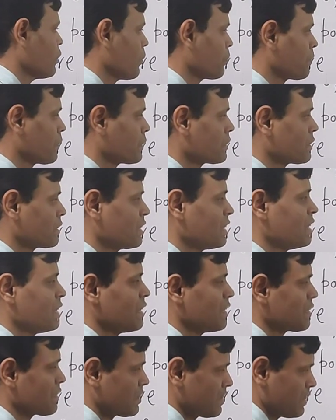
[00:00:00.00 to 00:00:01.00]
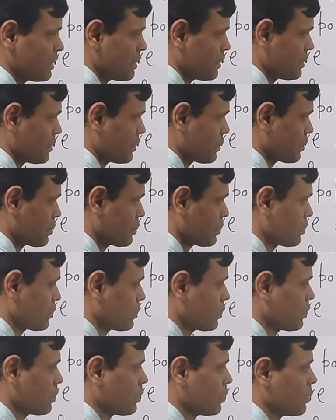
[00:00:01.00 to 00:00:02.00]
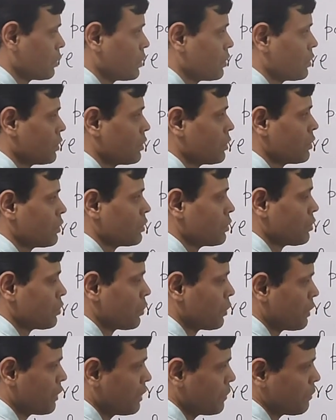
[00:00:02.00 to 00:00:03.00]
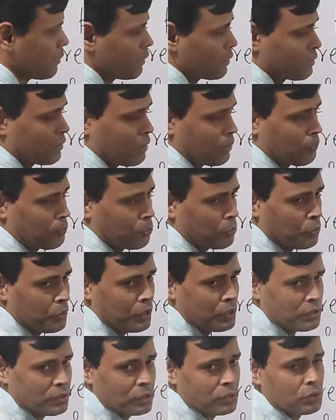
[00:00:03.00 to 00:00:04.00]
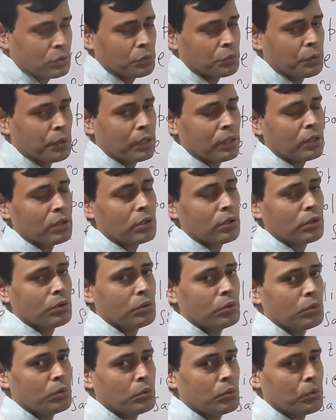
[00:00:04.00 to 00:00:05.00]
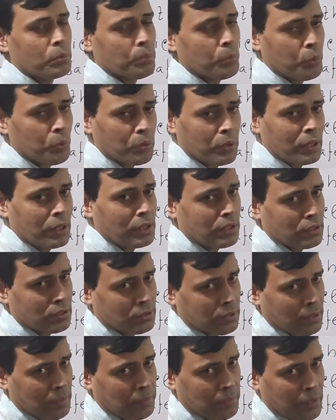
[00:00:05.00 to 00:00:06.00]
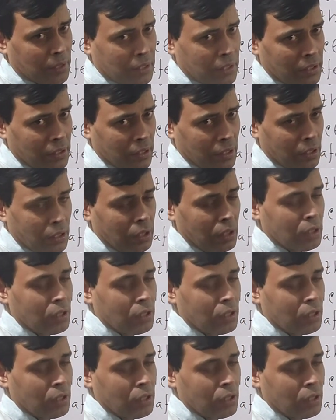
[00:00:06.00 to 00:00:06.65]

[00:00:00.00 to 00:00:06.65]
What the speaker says: of the senior citizen. Whenever the police is going to protect some area,